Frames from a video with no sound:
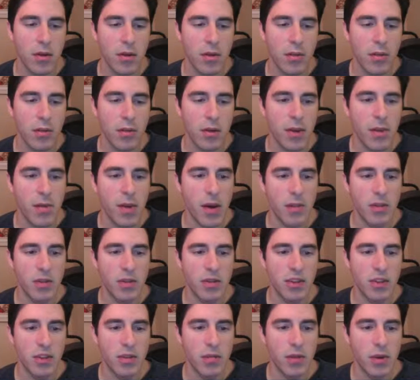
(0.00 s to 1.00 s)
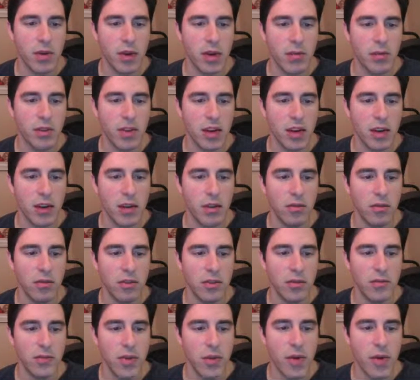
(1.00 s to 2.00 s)
Then my position becomes kind of
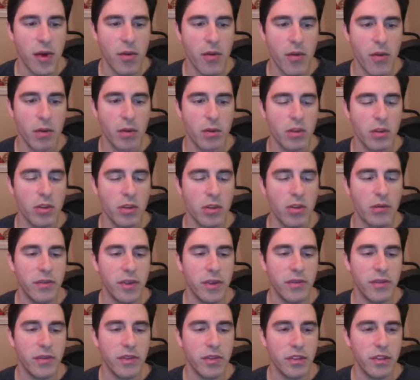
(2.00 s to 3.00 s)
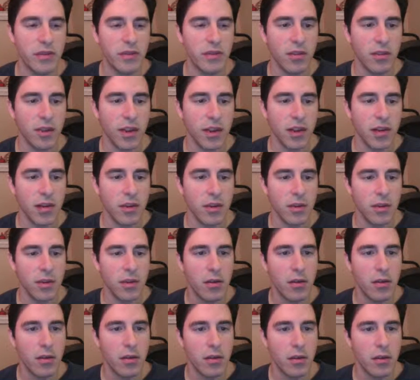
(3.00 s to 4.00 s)
loose. Maybe I want to reserve f6 for later.
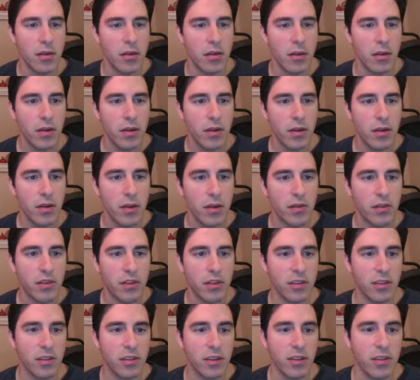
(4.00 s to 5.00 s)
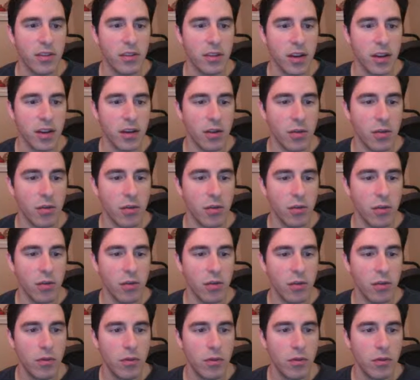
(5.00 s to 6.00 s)
f6 does look kind of cool,
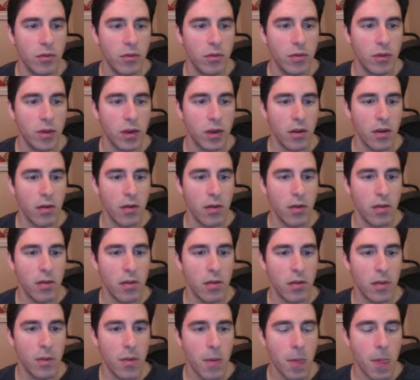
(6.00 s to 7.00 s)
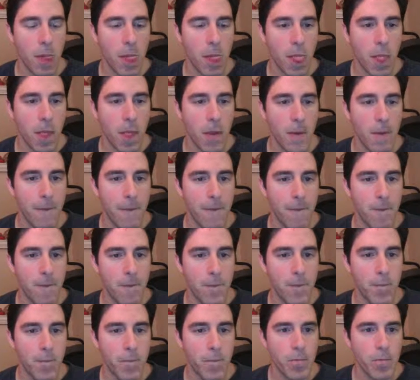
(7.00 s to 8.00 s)
though.
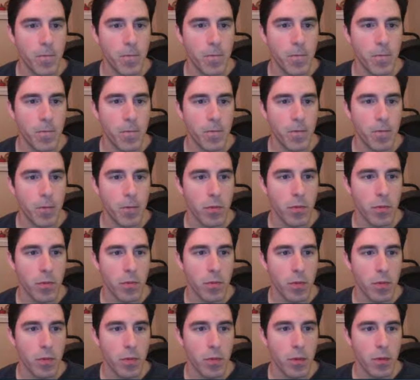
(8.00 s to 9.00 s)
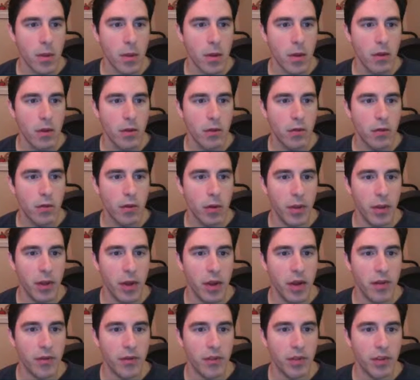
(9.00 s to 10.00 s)
Do I
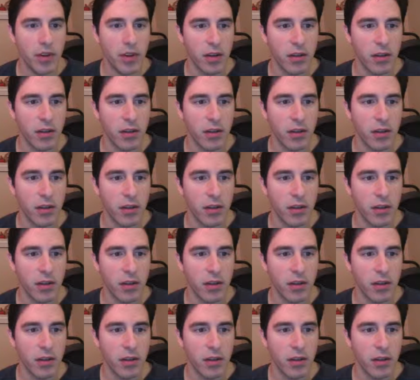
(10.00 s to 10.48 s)
play f6?